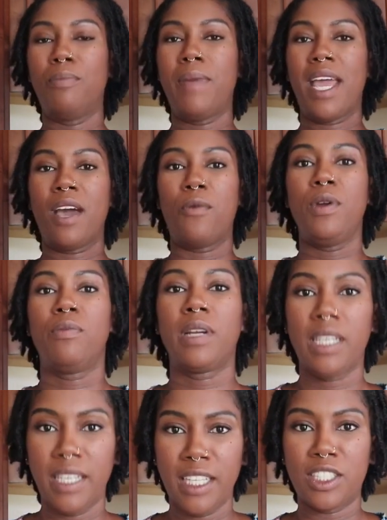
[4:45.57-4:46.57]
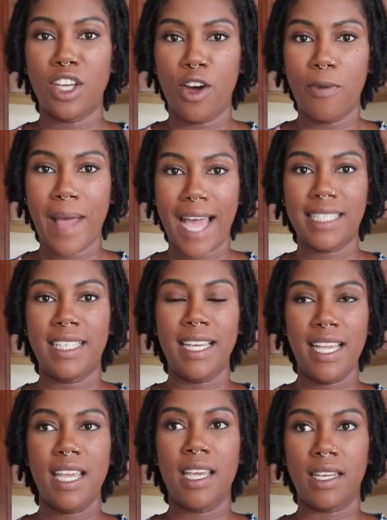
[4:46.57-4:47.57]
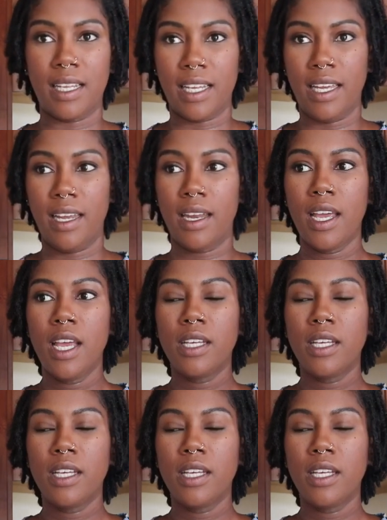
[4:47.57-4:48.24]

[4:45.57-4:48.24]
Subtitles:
man, we really need to go back to eating clean.